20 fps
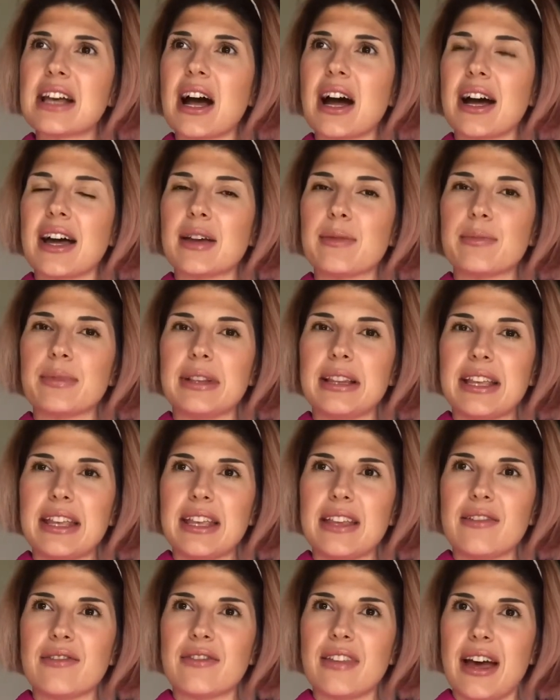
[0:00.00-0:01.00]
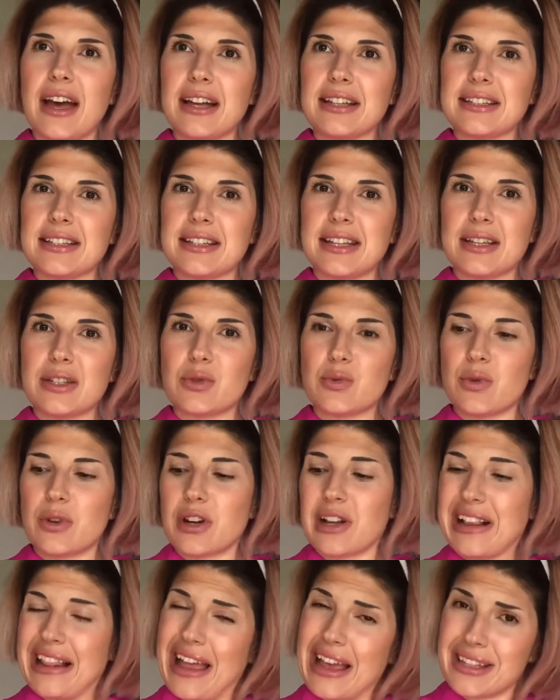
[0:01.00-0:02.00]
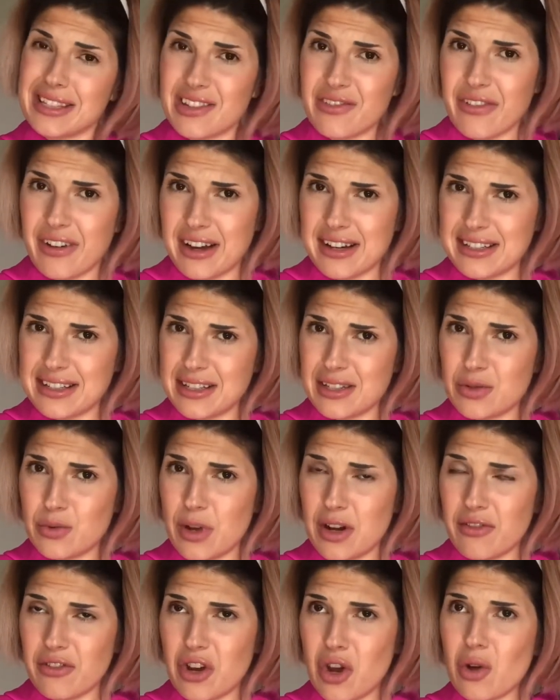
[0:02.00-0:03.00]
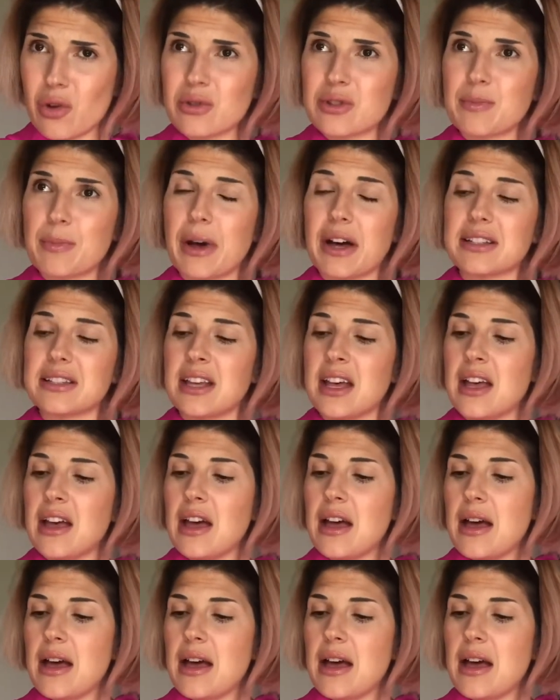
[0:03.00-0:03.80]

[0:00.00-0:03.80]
I believe that this one classifies as one of those, but